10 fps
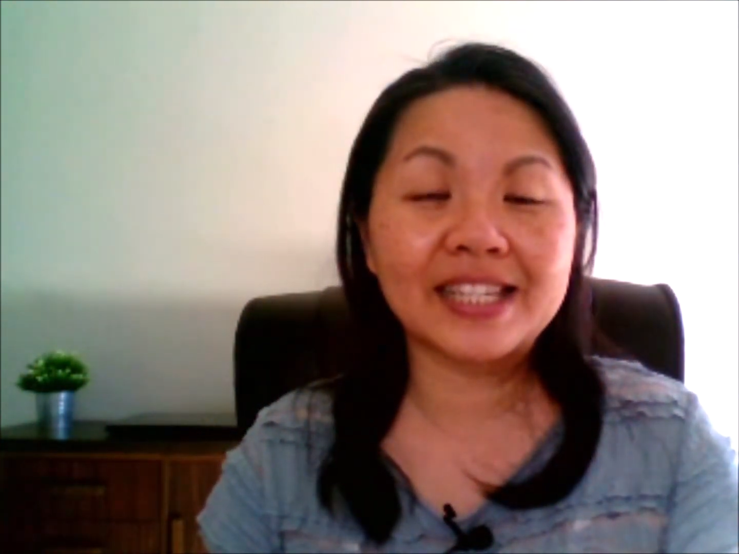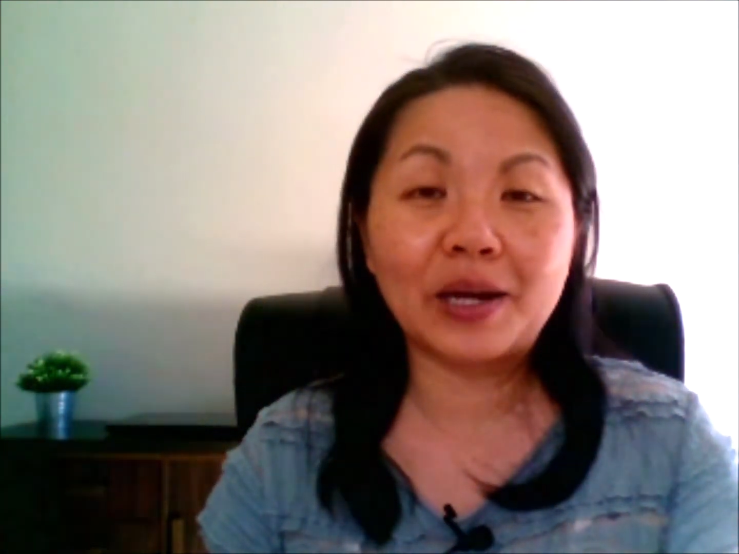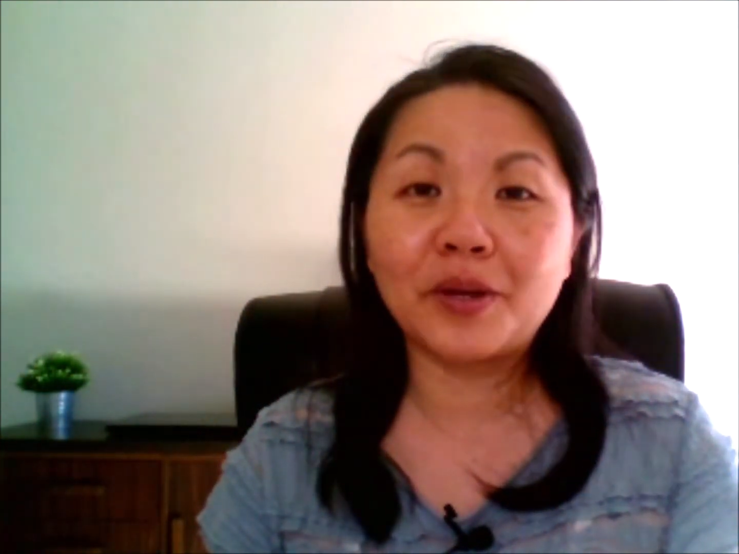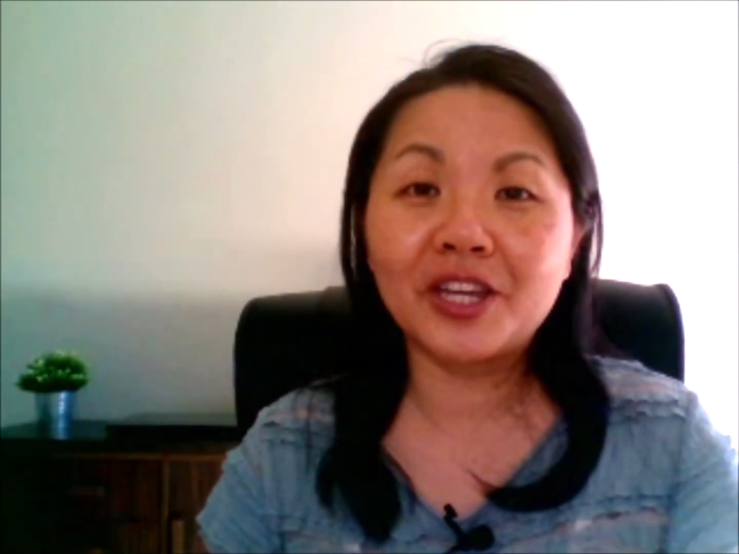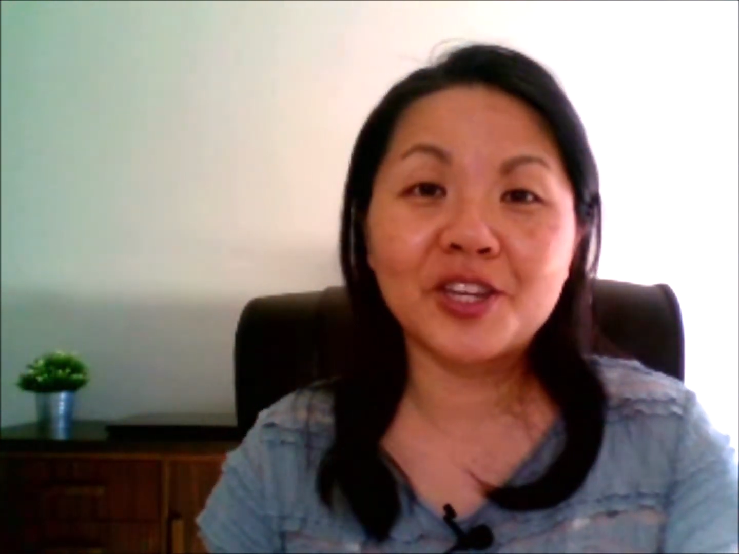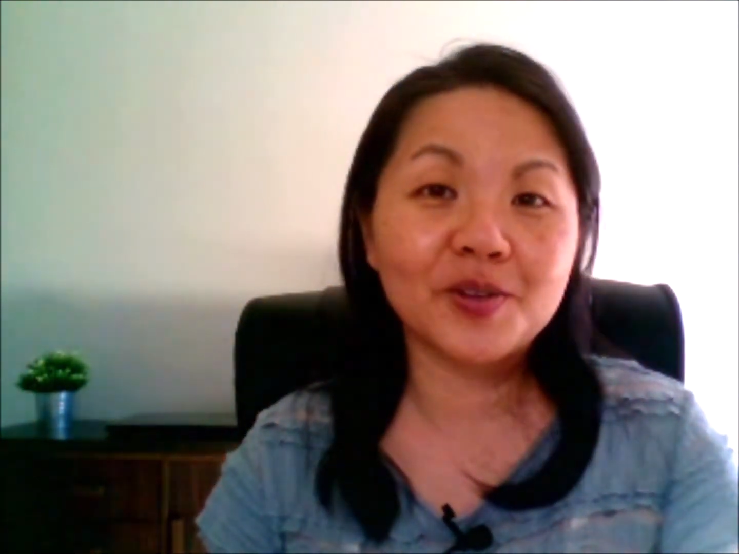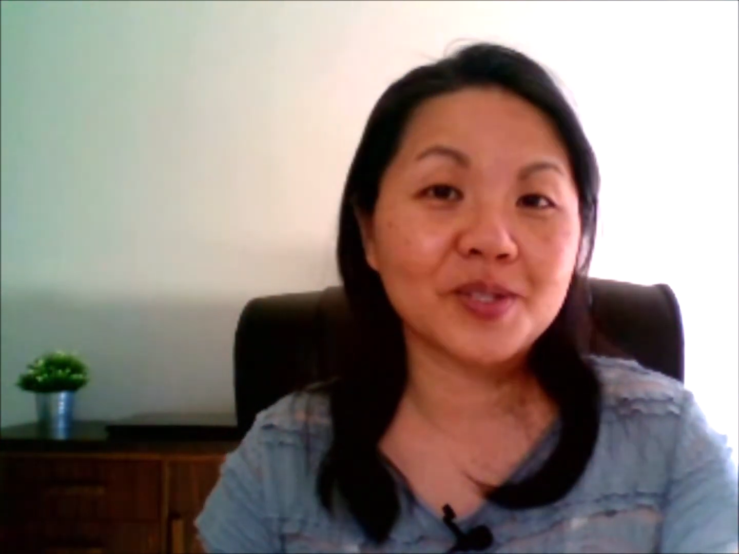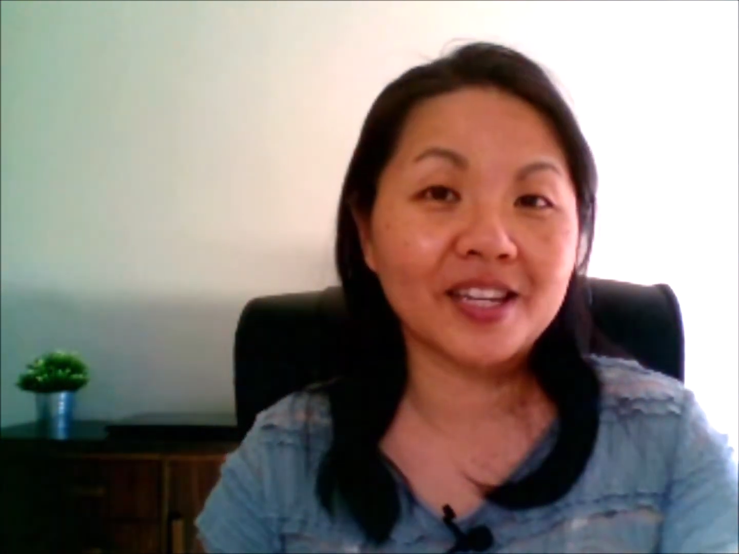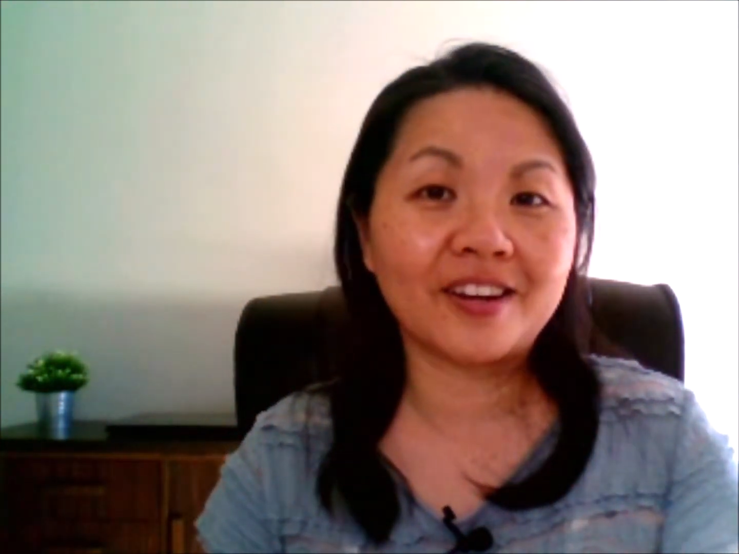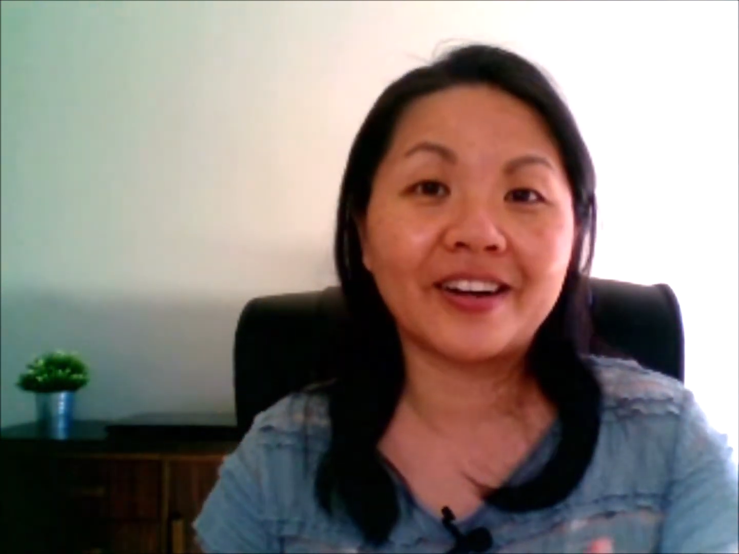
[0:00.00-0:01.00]
that we use
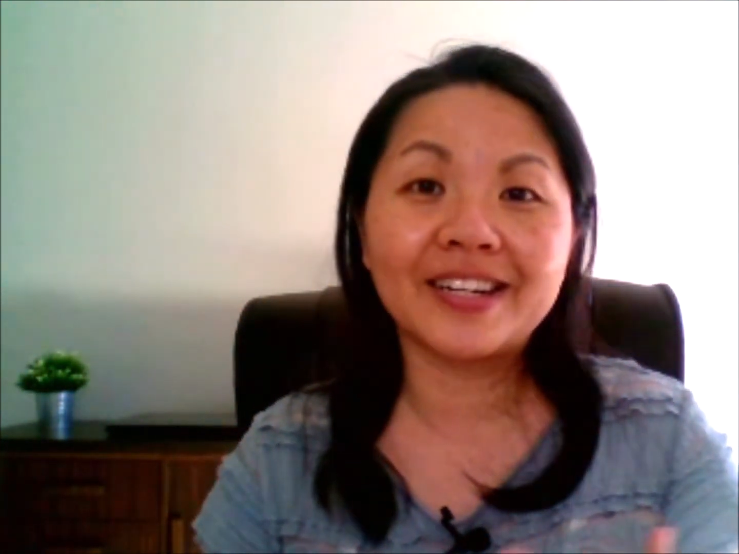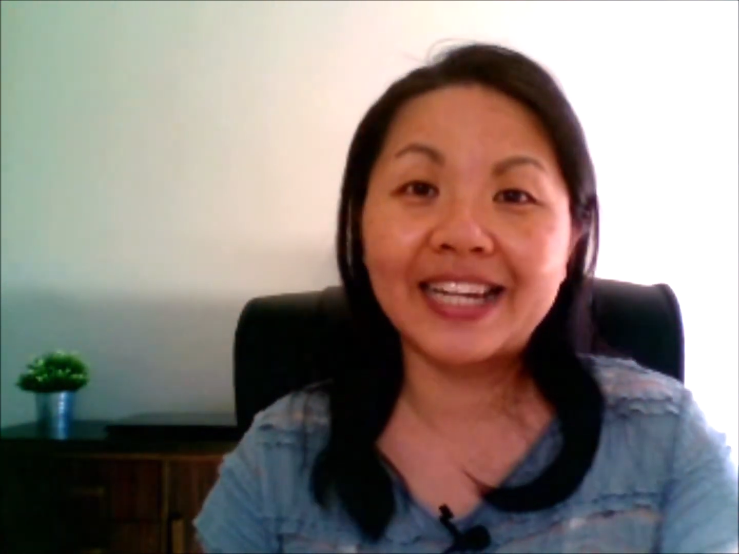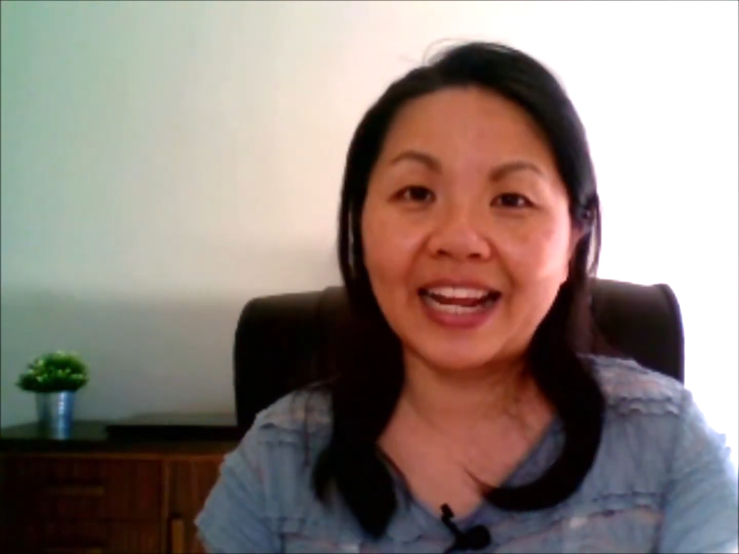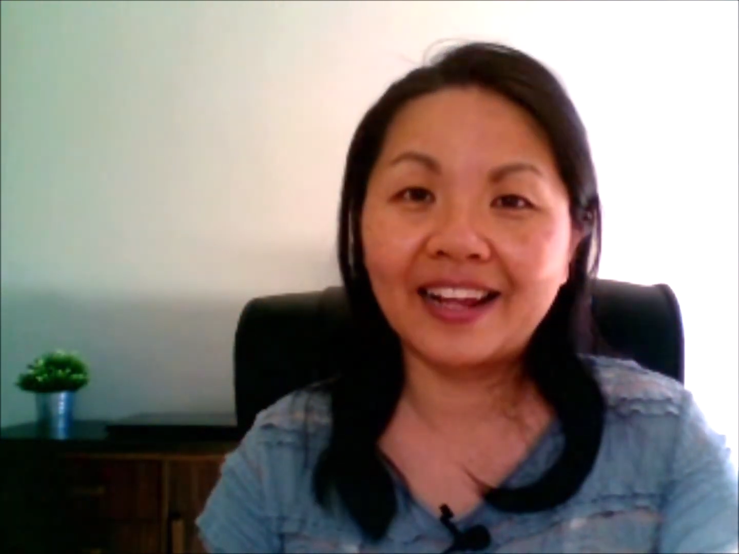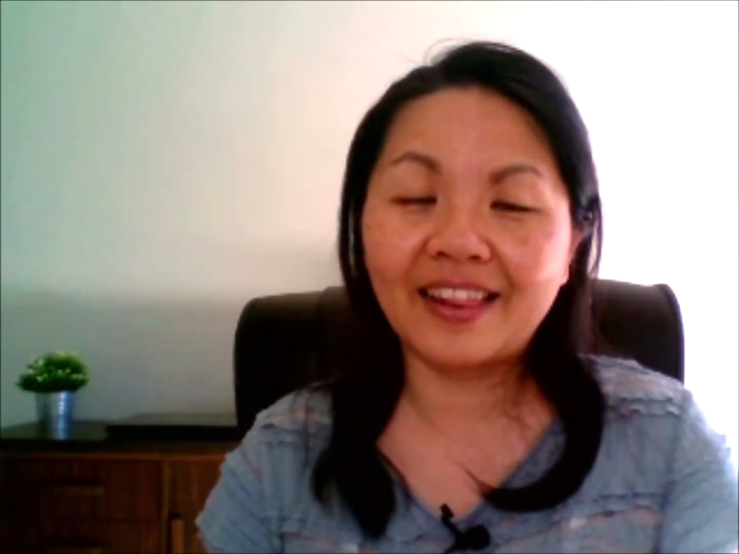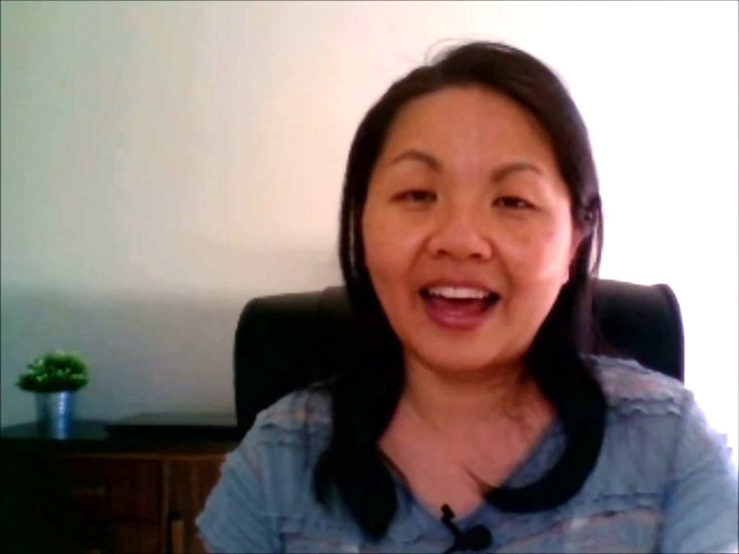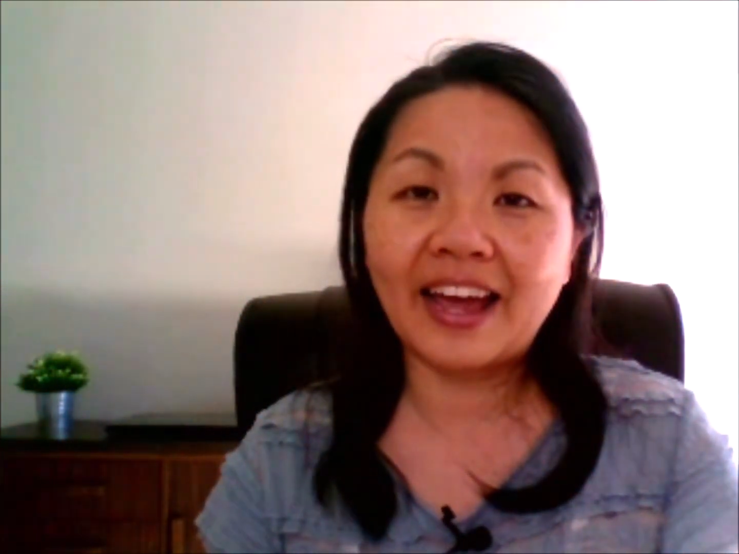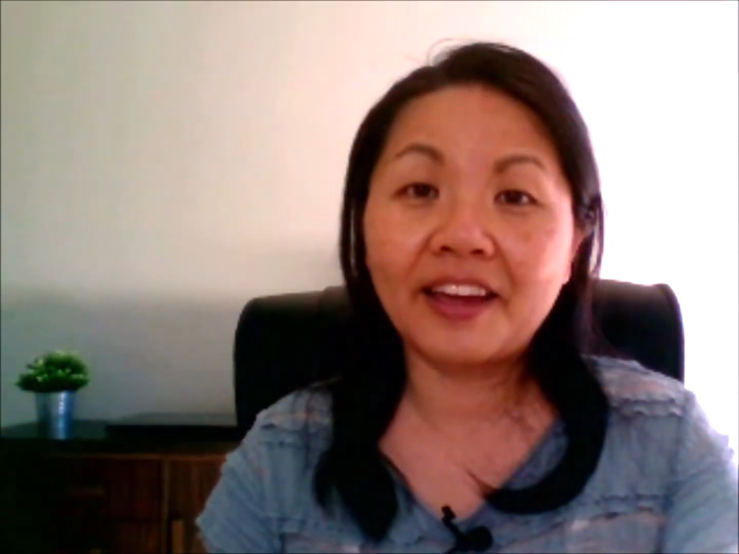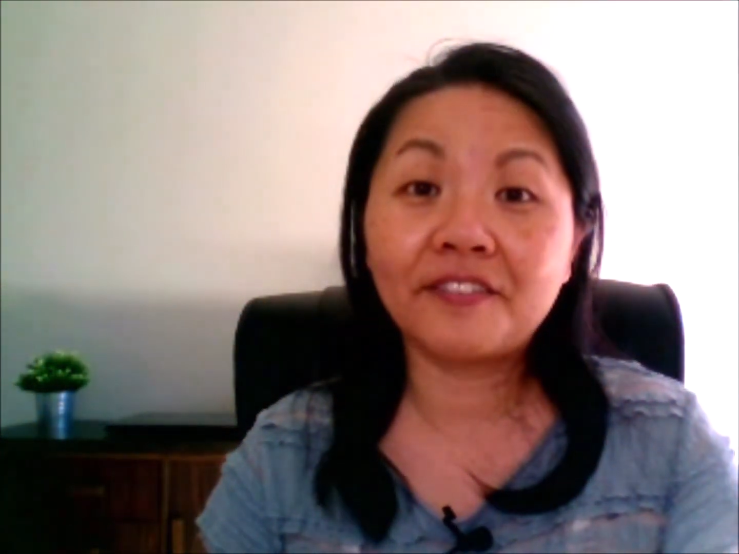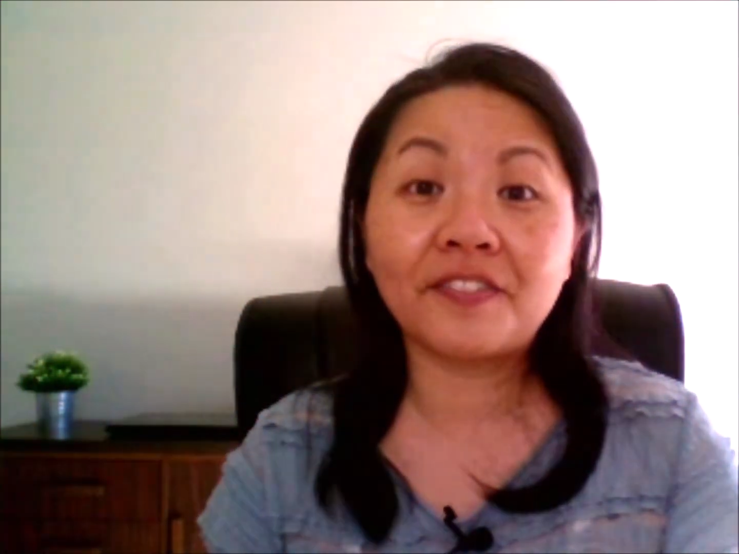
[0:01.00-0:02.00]
in our daily
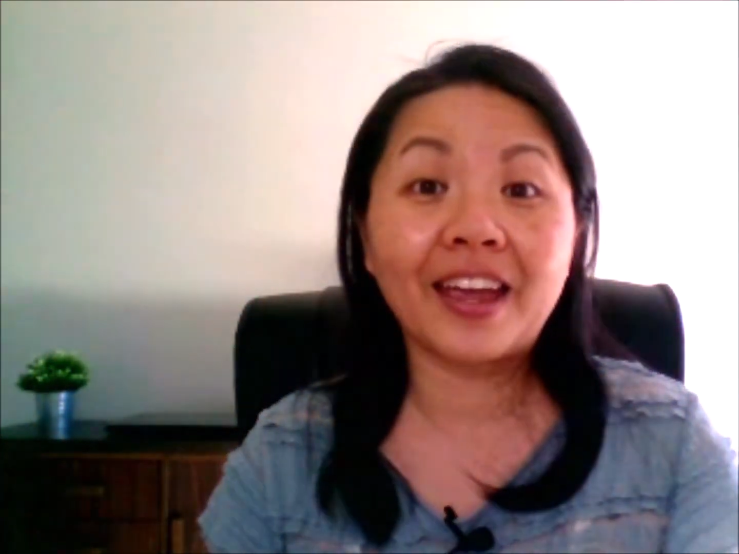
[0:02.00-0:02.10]
life,